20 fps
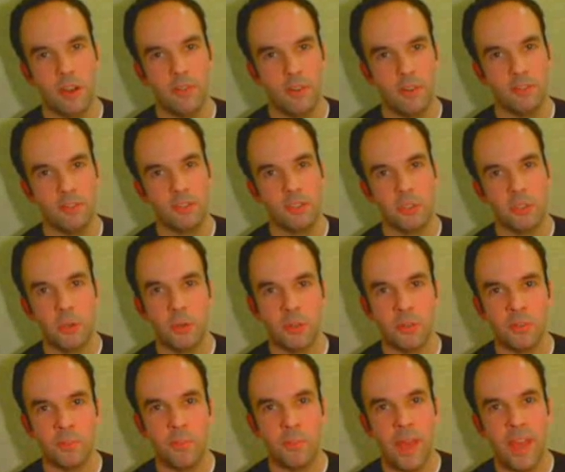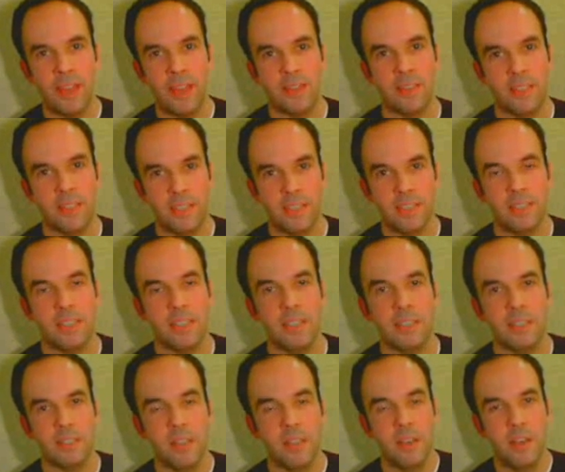of certain pagan
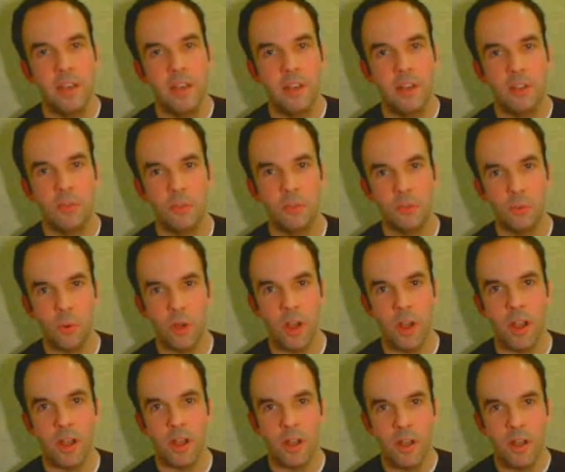deities, to where